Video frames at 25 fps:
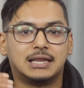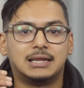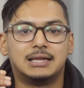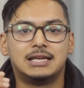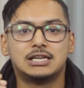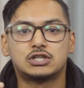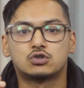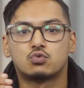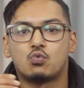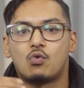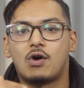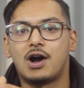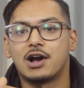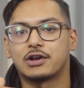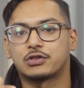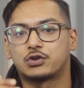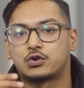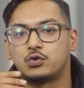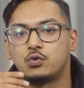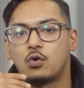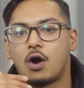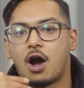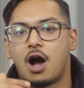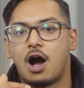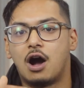let's walk
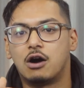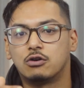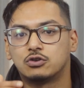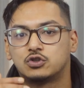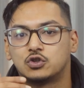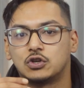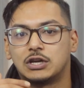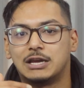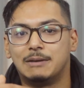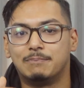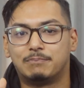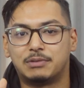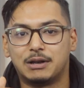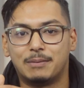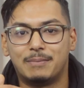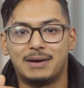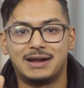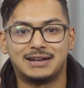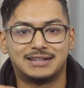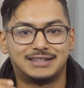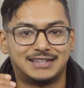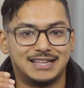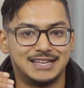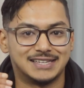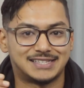through how to
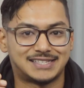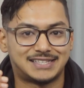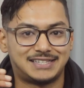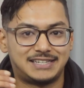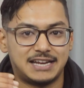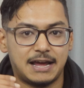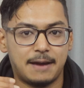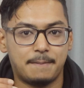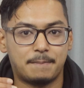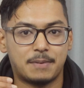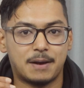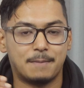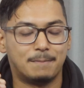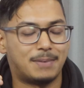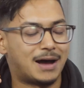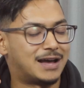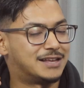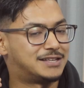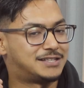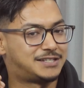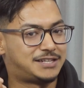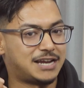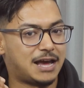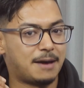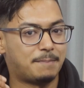implement this step by
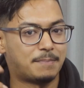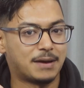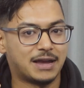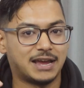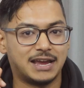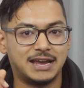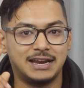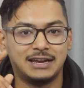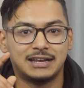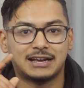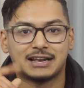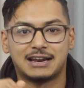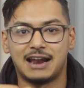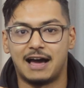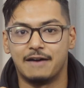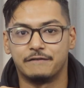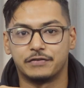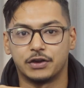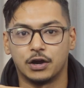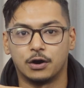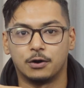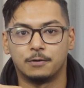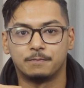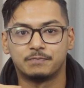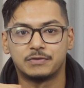step in
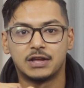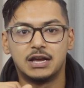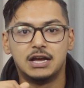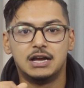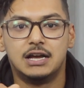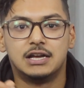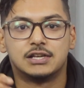Klaviyo.